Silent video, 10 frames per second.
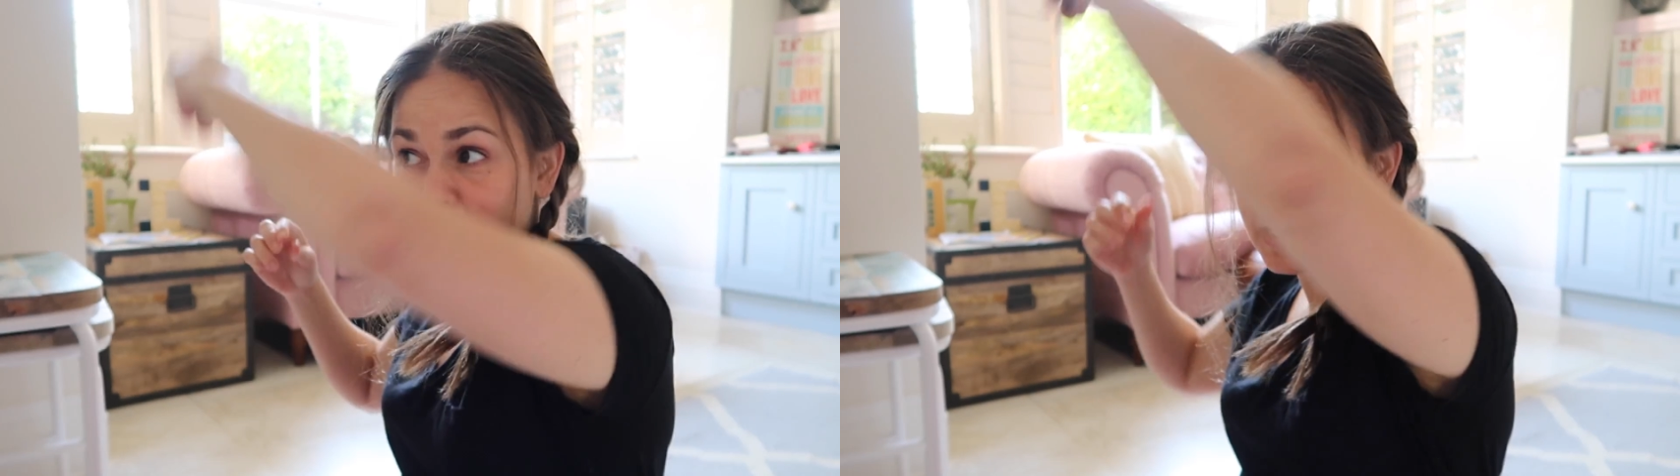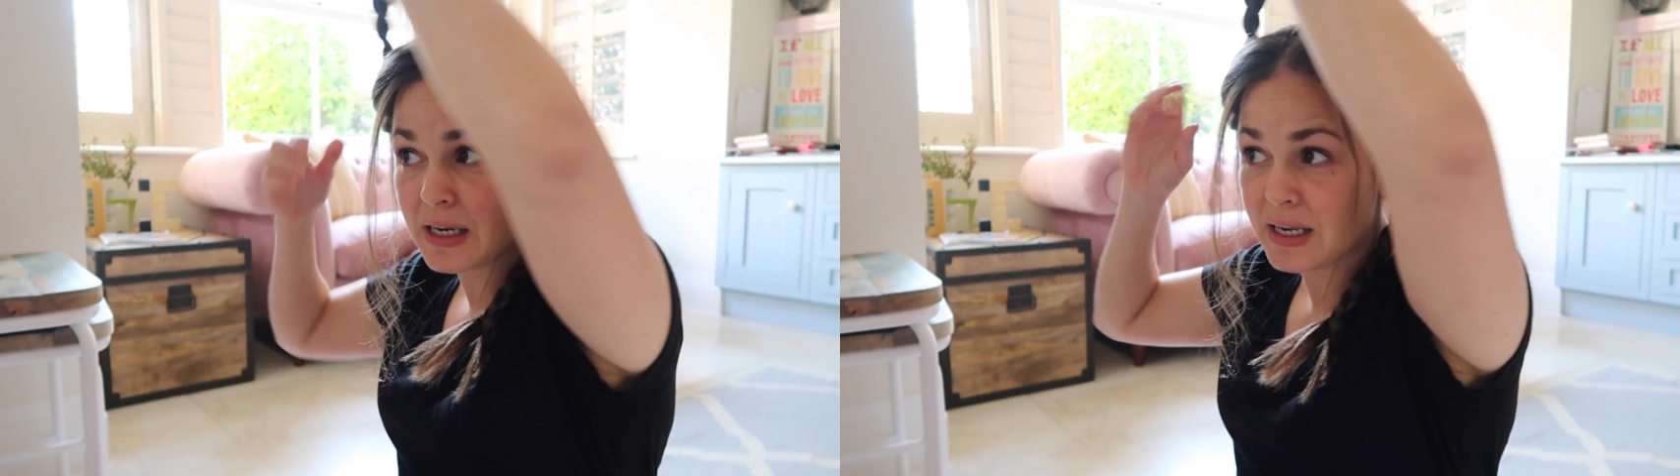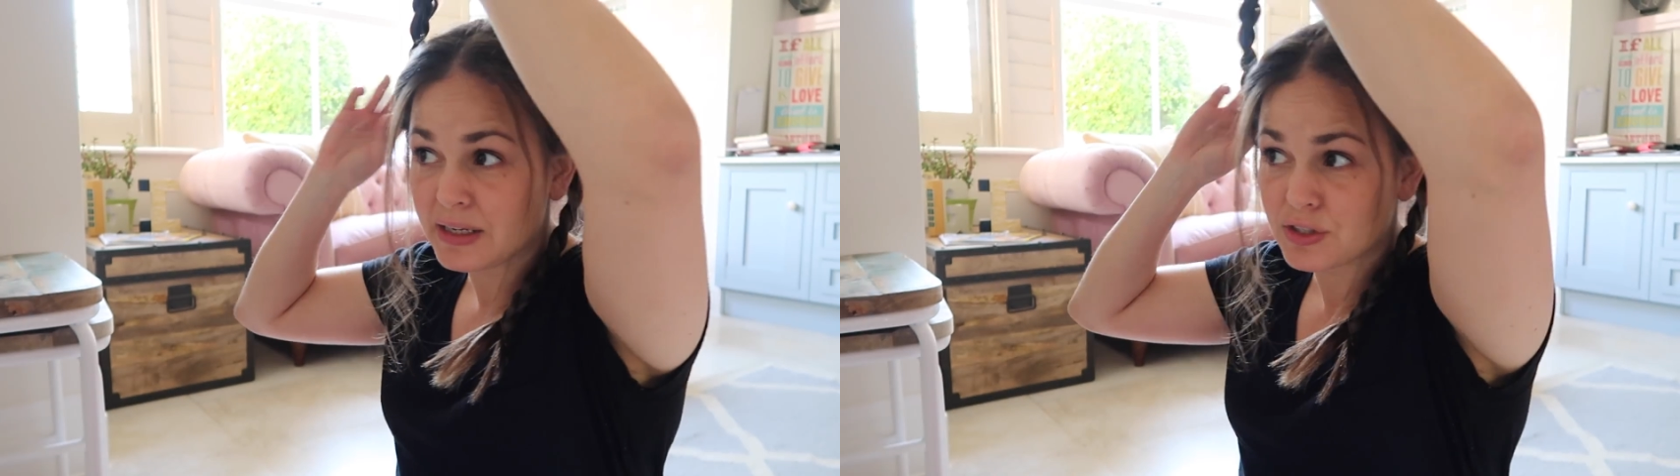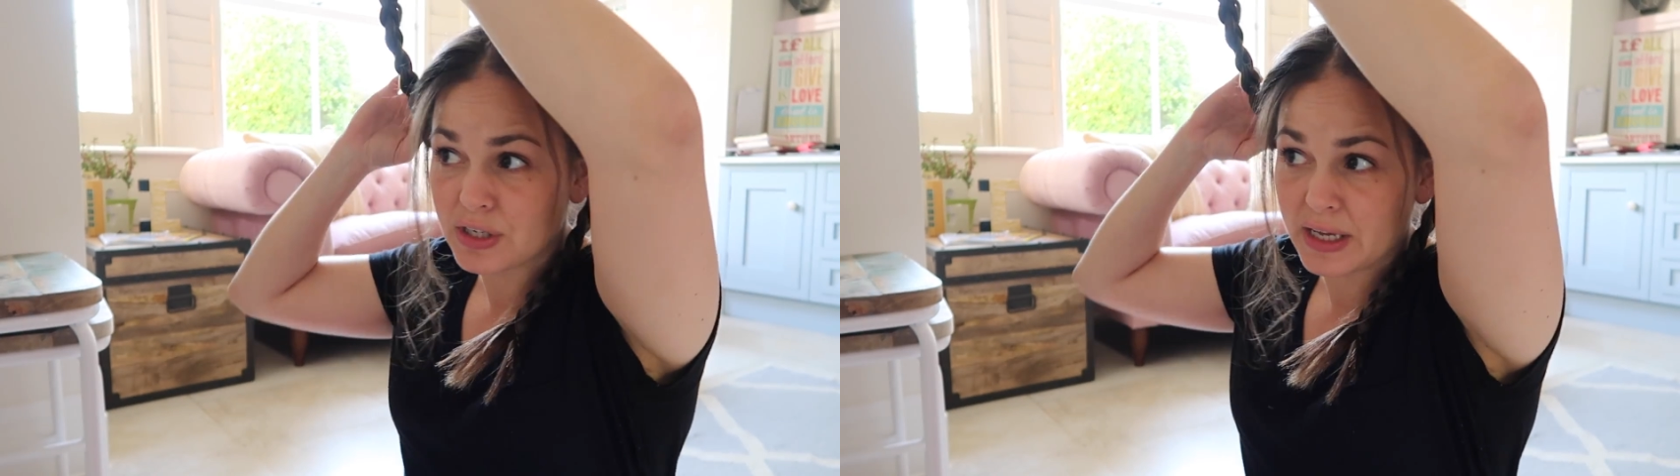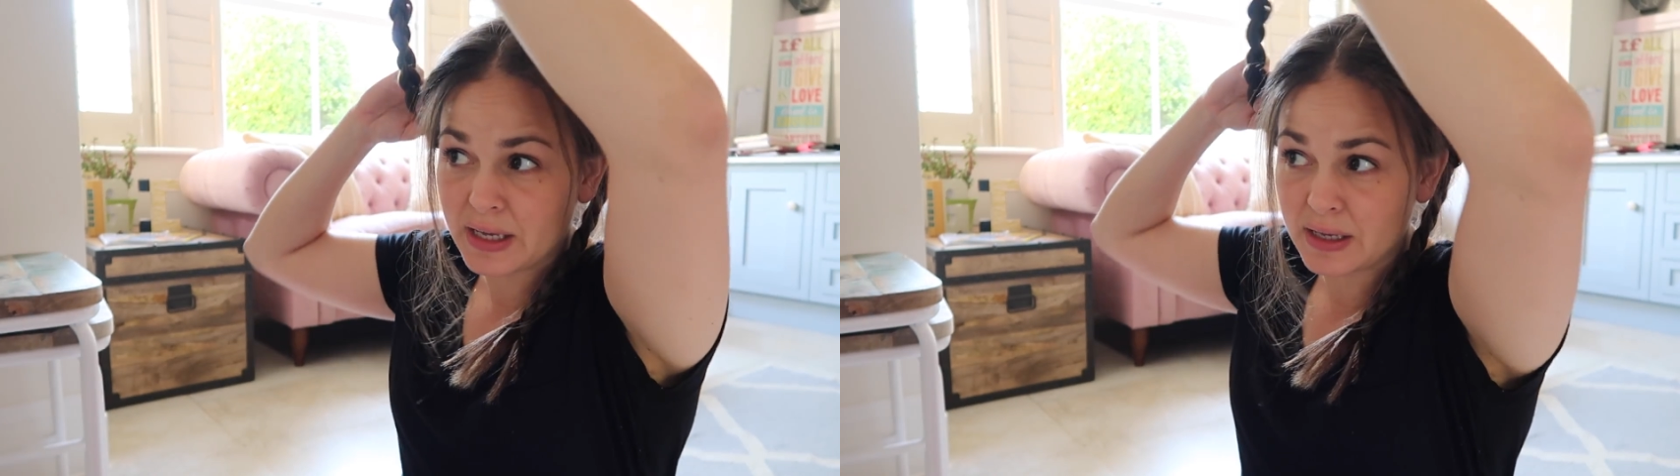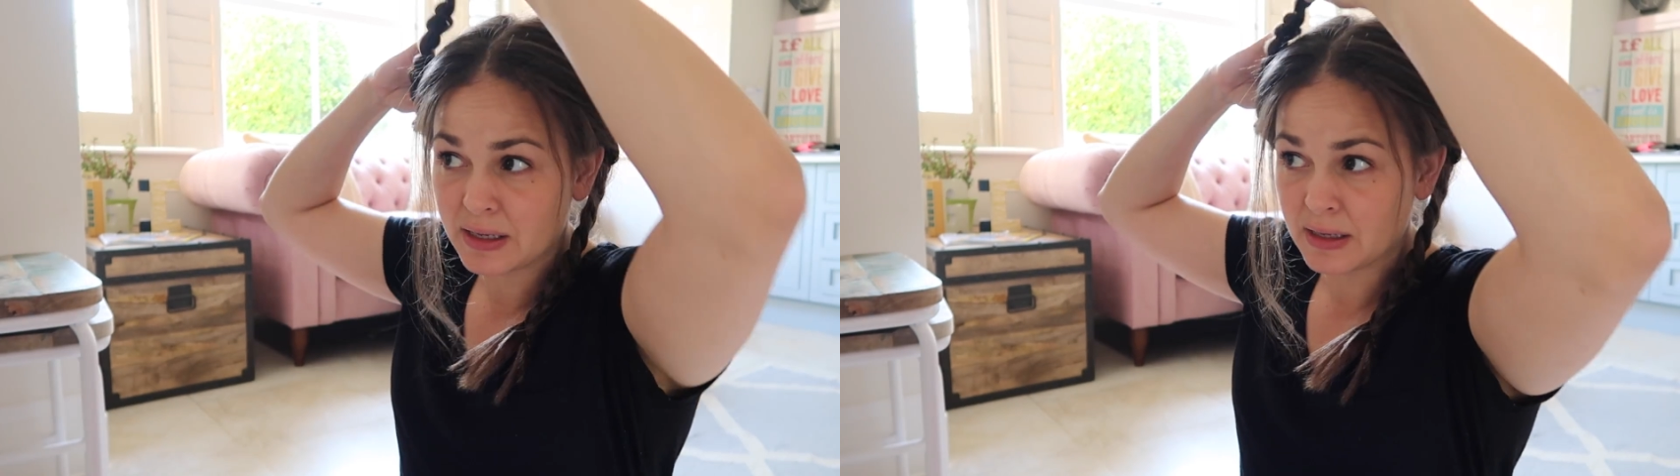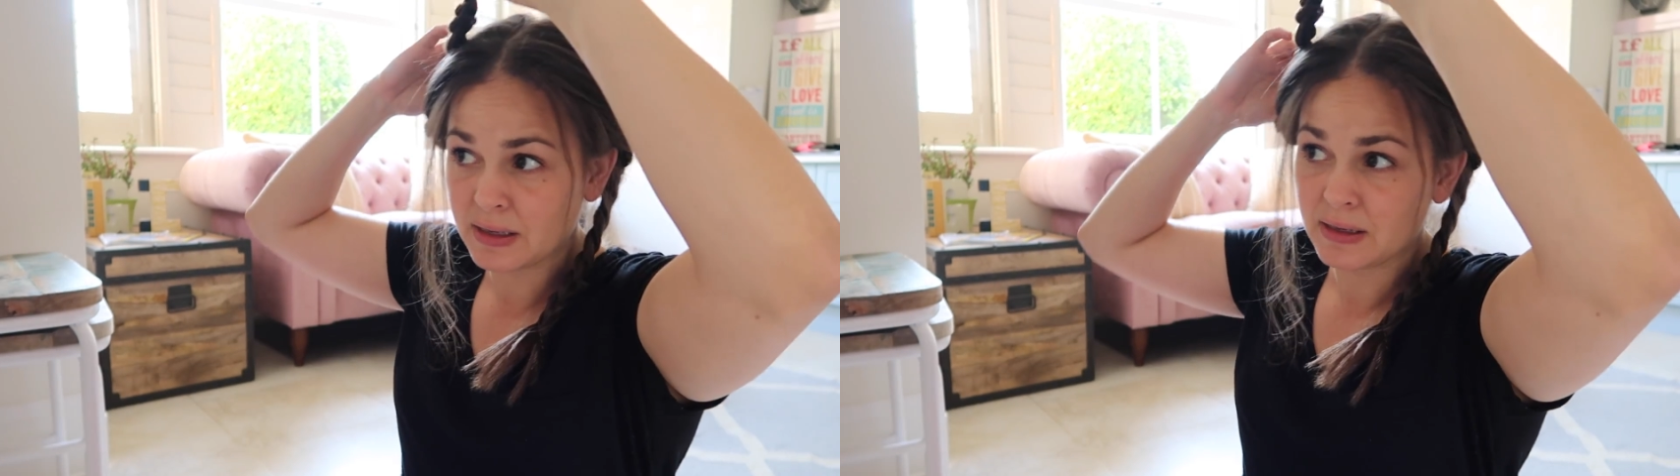gonna literally